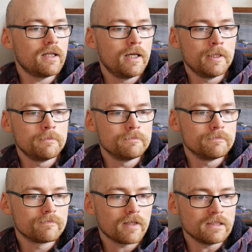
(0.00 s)

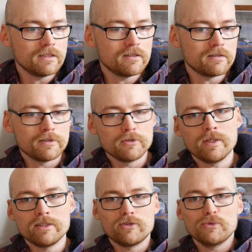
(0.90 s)
Um, and this is a good
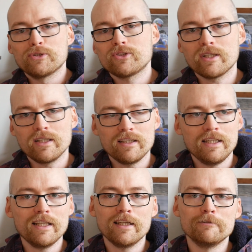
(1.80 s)
way to sort of start the
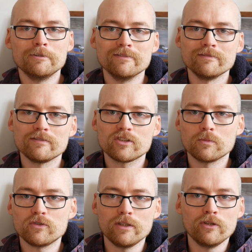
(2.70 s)
year and
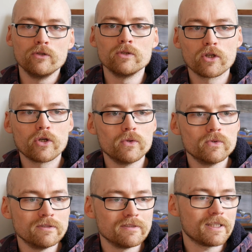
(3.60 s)
something new and
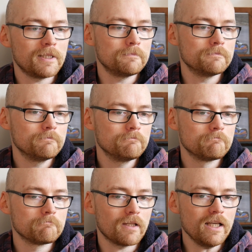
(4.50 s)
cool. And um,
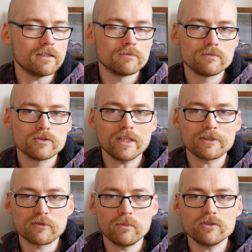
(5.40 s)
yeah,
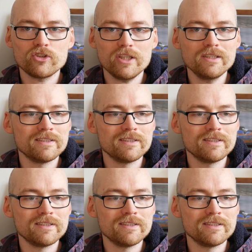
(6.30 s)
thanks for watching.